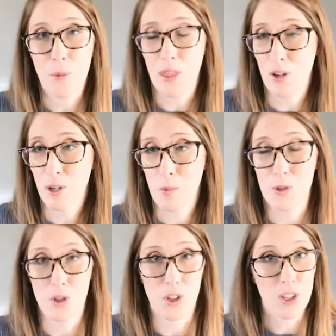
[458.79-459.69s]
whether it
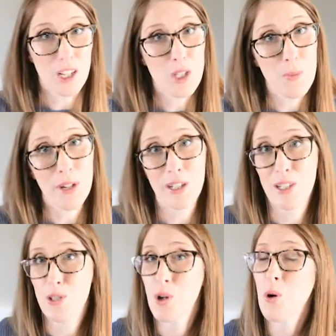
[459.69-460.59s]
was a good
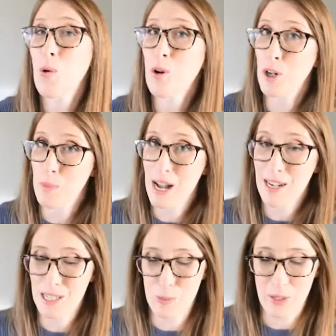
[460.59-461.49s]
experience or a bad
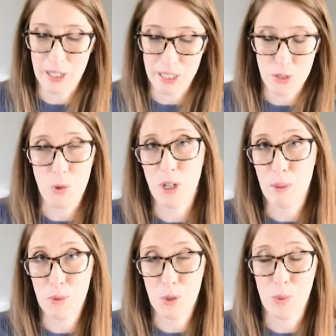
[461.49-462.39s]
experience or
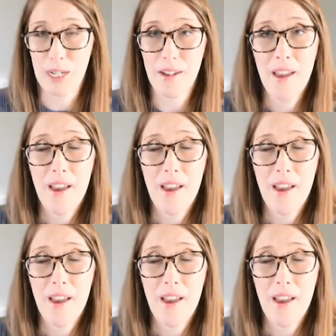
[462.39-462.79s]
in between.